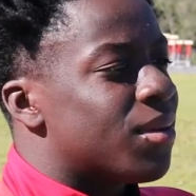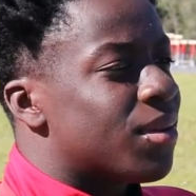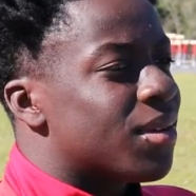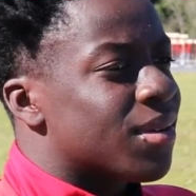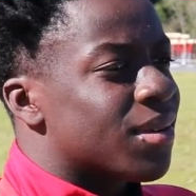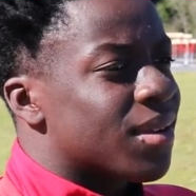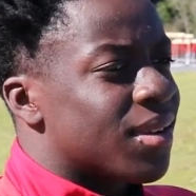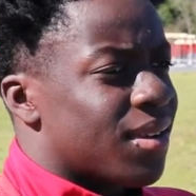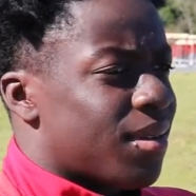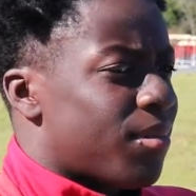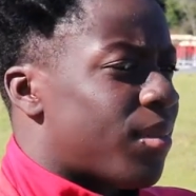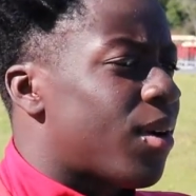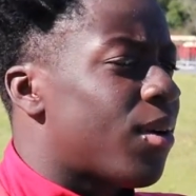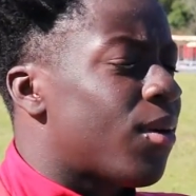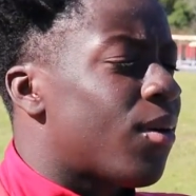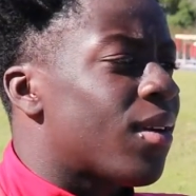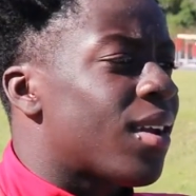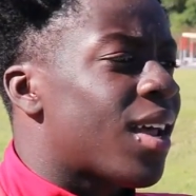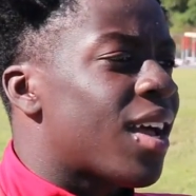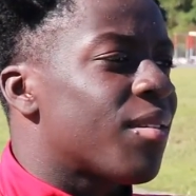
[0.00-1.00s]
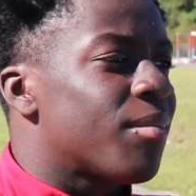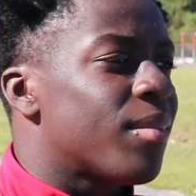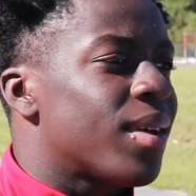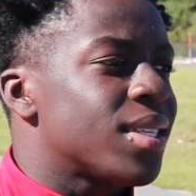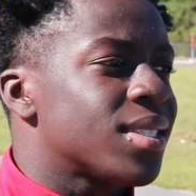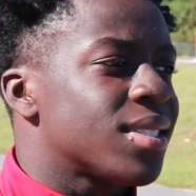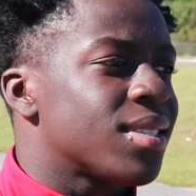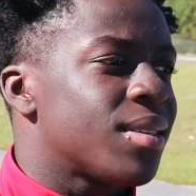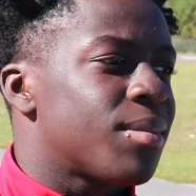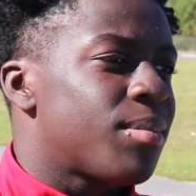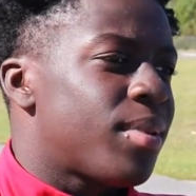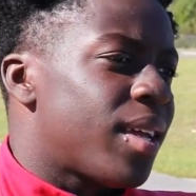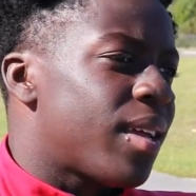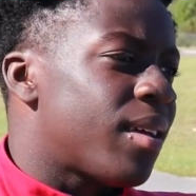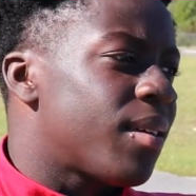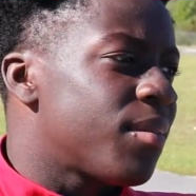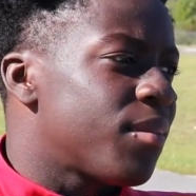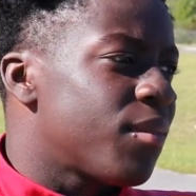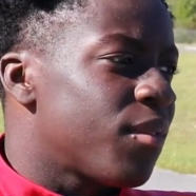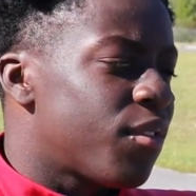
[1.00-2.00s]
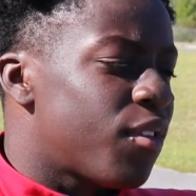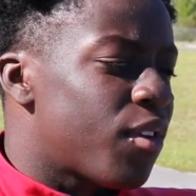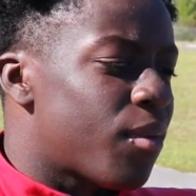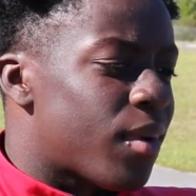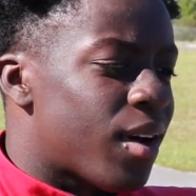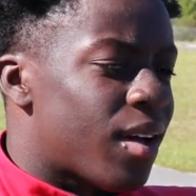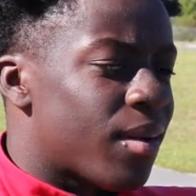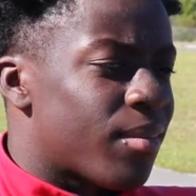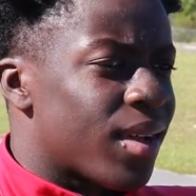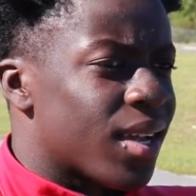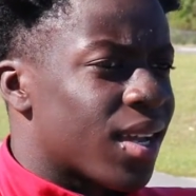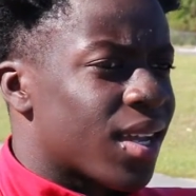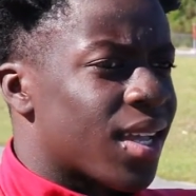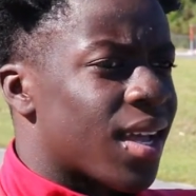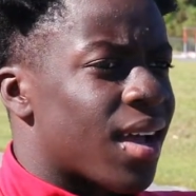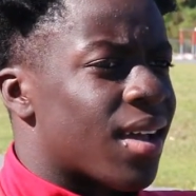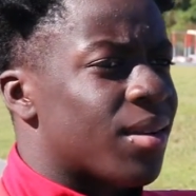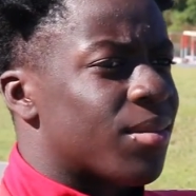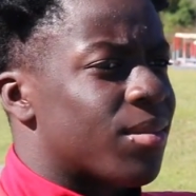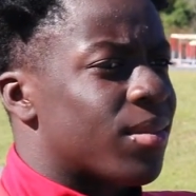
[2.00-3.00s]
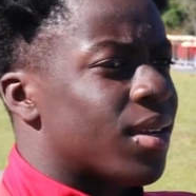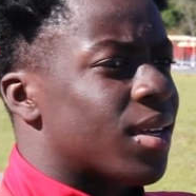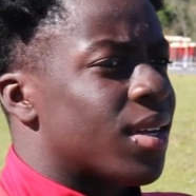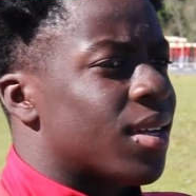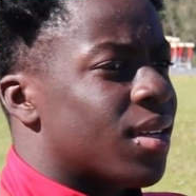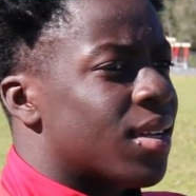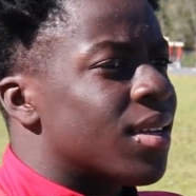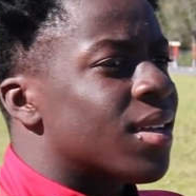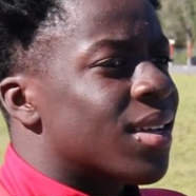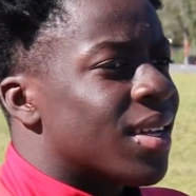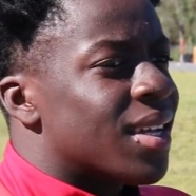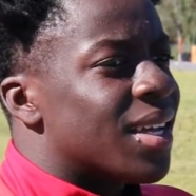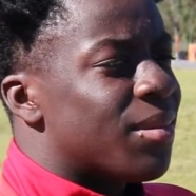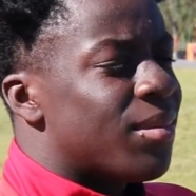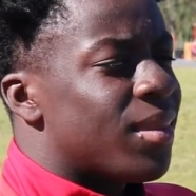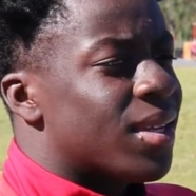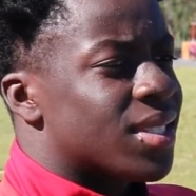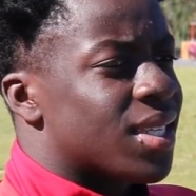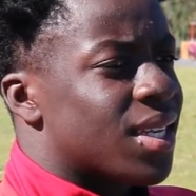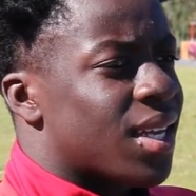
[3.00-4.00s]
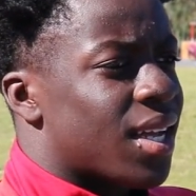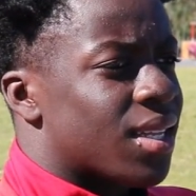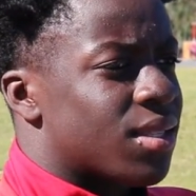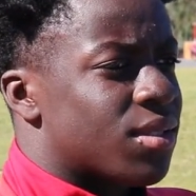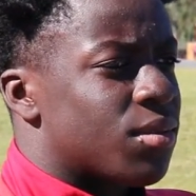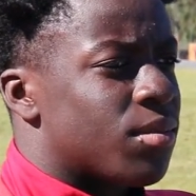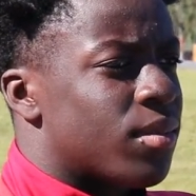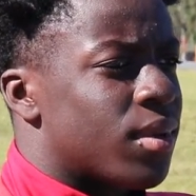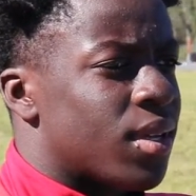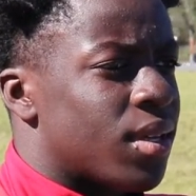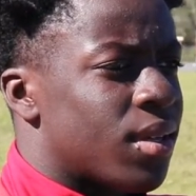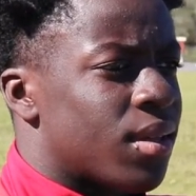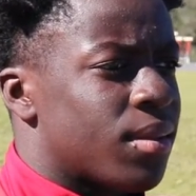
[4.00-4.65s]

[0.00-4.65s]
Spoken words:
doing my whole life, basically playing football in Baker County. But it means a lot to me.